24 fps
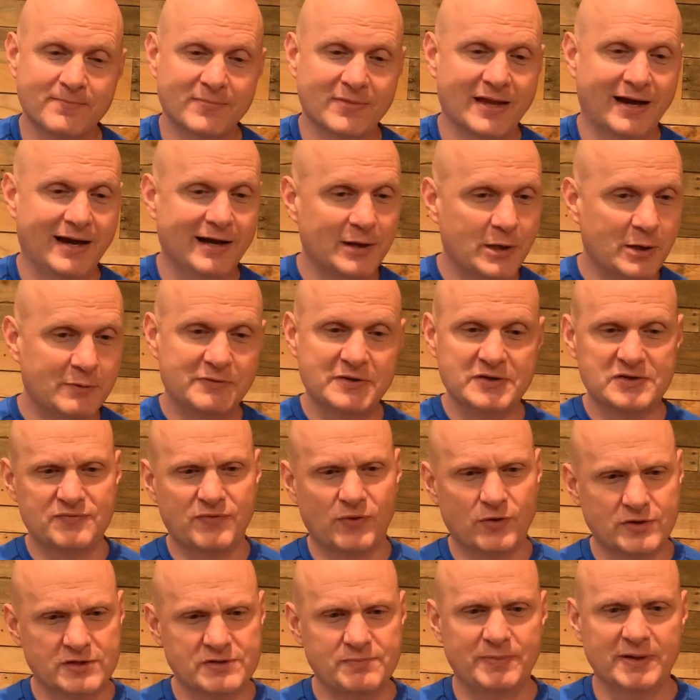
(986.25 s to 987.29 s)
I love this
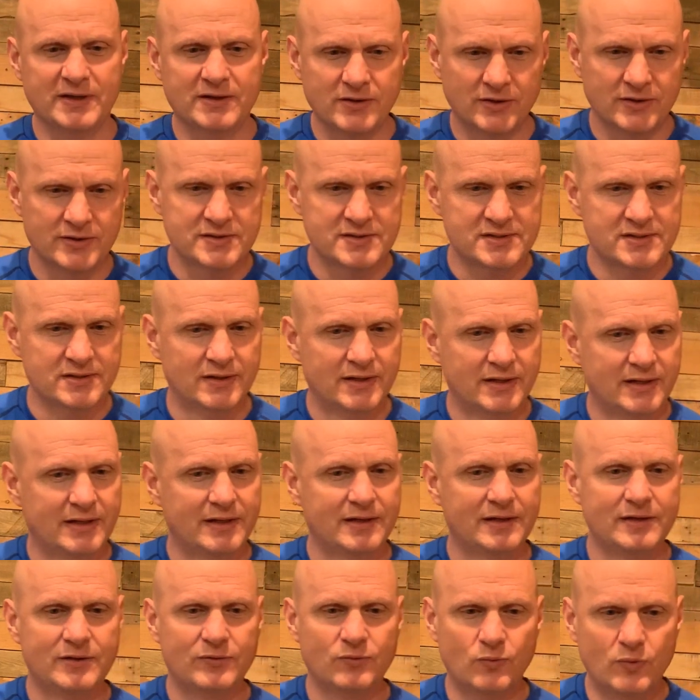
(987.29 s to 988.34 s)
verse because
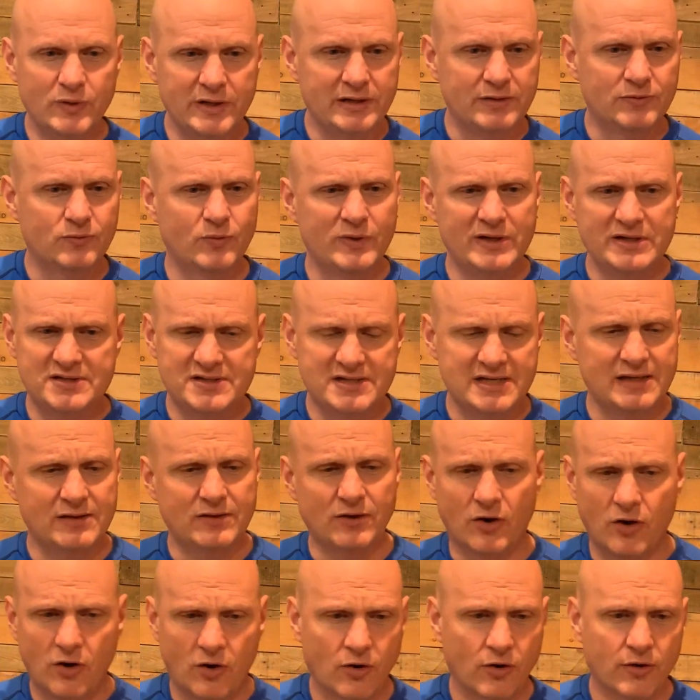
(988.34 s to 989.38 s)
we see the
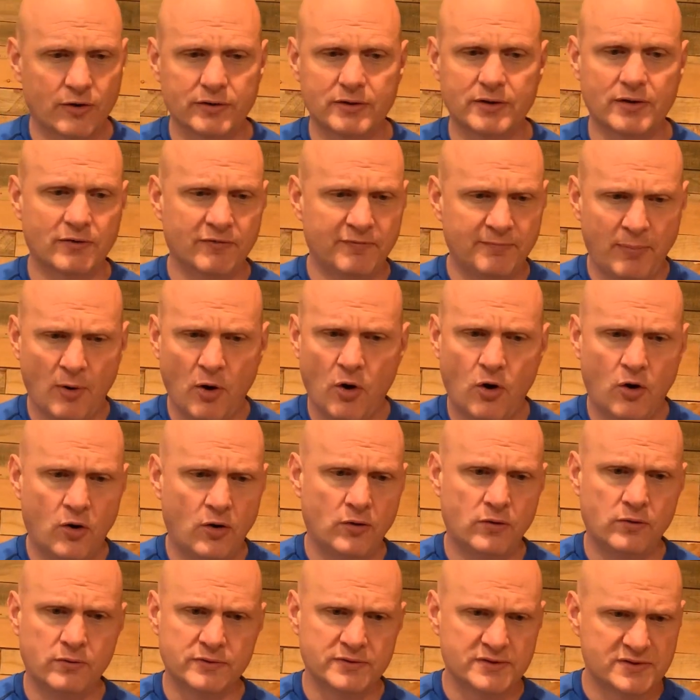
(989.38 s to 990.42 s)
heart of
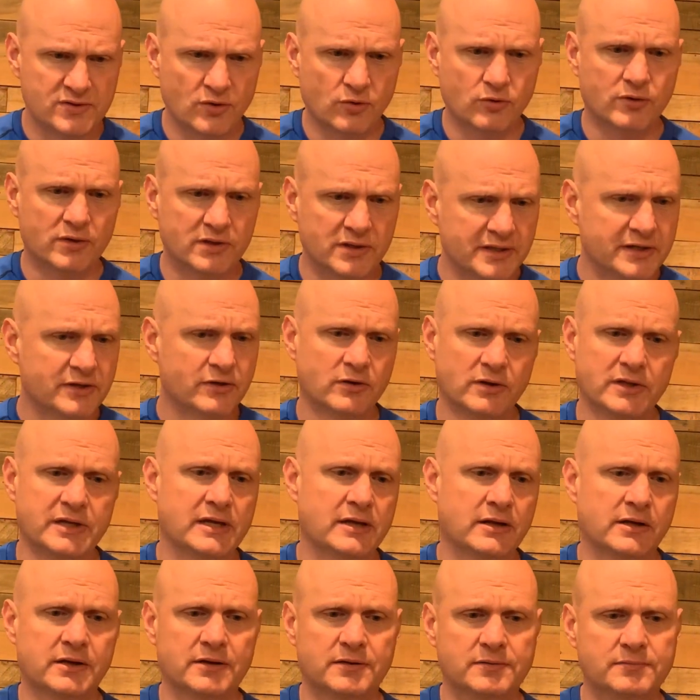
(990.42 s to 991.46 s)
Paul so clearly in